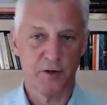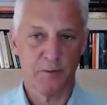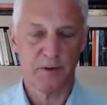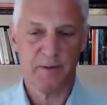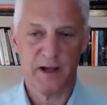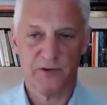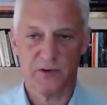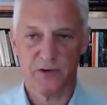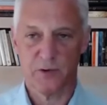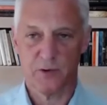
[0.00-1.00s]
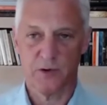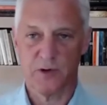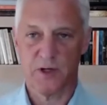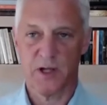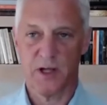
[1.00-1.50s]
European banks or,
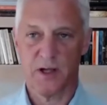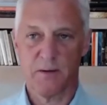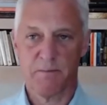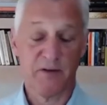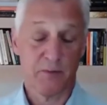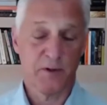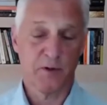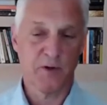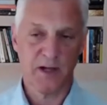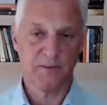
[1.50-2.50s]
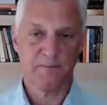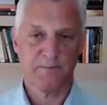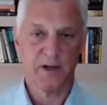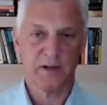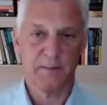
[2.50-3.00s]
or uh, possibly UK
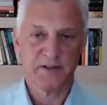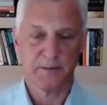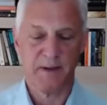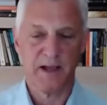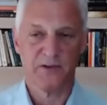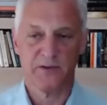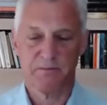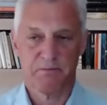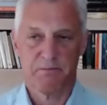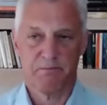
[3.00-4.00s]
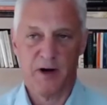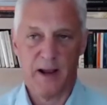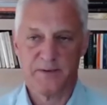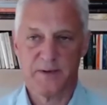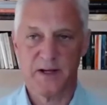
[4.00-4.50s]
uh, domestic banks,
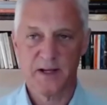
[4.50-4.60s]
perhaps.